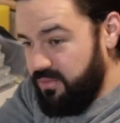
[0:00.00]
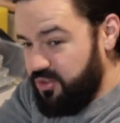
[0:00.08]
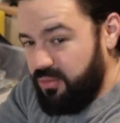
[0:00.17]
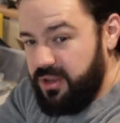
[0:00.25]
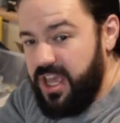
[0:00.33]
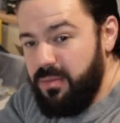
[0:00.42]

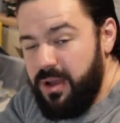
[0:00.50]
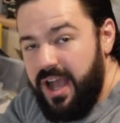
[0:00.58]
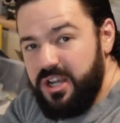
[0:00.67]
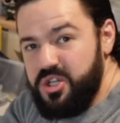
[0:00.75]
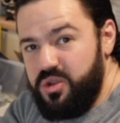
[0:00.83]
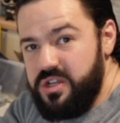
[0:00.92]
So I'm going to get my
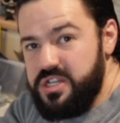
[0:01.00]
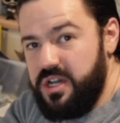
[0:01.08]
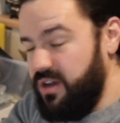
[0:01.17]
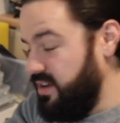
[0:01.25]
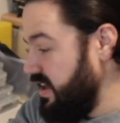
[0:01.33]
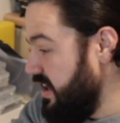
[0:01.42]
actual
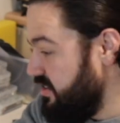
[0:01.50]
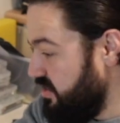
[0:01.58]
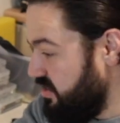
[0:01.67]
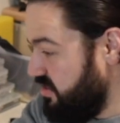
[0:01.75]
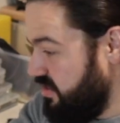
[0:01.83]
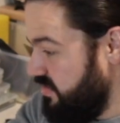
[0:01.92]
guitar and
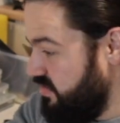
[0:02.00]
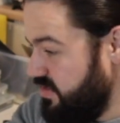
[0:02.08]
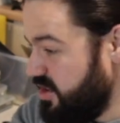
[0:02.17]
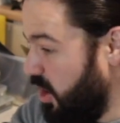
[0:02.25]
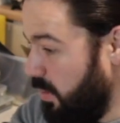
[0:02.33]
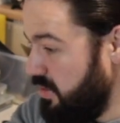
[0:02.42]
just
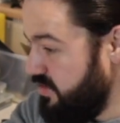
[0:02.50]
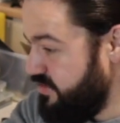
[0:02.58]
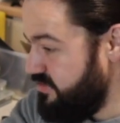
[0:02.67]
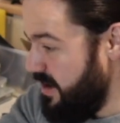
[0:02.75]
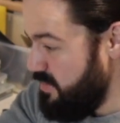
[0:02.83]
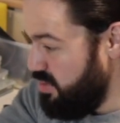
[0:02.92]
copy the
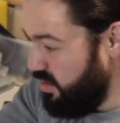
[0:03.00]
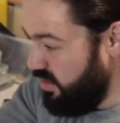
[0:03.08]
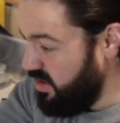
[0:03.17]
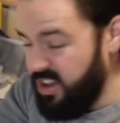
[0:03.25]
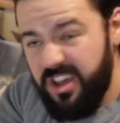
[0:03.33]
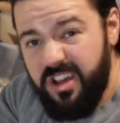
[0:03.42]

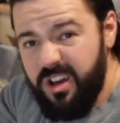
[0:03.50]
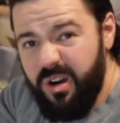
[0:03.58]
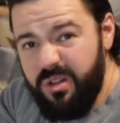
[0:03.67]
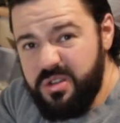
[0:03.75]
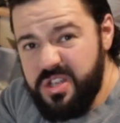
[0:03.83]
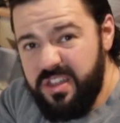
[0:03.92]
fretboard
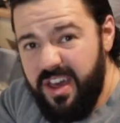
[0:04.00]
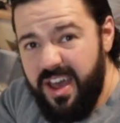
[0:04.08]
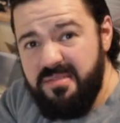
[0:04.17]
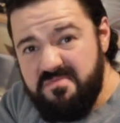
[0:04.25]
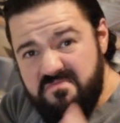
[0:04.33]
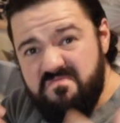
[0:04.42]
onto that.